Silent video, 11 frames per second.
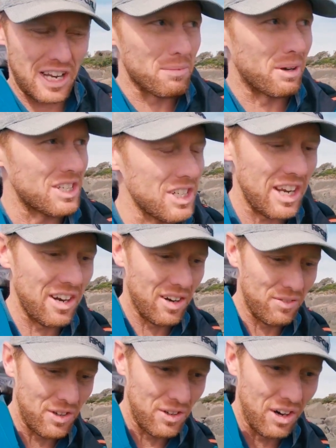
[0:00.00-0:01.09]
how much gear
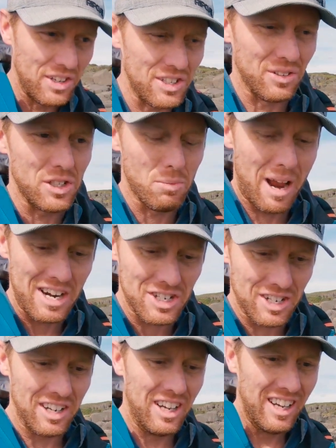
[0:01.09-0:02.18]
have you lost or
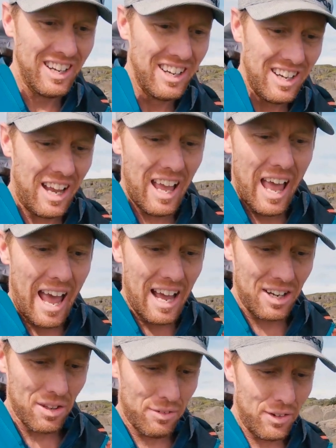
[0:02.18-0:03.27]
smashed
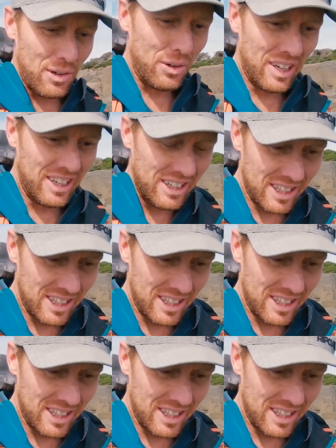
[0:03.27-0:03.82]
out in the field?